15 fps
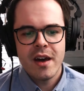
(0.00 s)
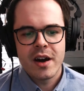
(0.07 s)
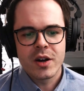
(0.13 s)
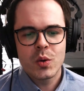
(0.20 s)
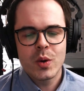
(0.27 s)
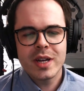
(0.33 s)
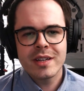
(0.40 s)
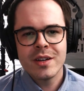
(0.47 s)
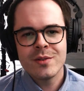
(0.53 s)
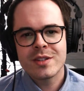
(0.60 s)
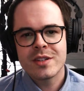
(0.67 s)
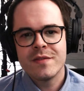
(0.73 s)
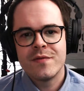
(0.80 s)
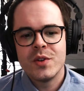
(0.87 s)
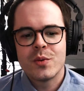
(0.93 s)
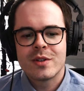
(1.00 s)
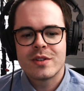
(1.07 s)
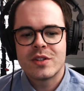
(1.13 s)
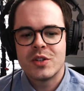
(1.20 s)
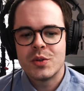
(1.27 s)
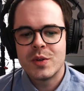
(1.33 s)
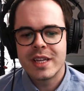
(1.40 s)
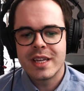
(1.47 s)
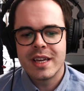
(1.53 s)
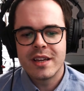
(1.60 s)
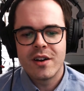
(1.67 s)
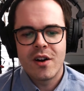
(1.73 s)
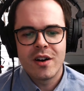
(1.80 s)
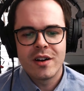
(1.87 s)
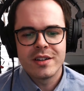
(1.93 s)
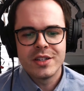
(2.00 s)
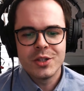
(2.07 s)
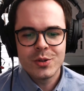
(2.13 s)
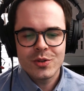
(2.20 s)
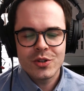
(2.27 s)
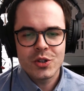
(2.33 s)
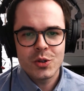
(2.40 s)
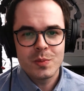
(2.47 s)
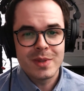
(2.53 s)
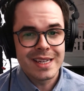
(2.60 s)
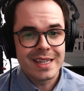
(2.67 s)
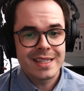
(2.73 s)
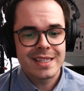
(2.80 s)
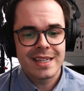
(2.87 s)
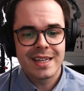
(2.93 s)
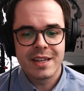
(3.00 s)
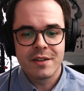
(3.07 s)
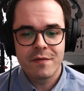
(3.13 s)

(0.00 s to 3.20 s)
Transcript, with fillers: A quick note to viewers tuning in on YouTube, LinkedIn,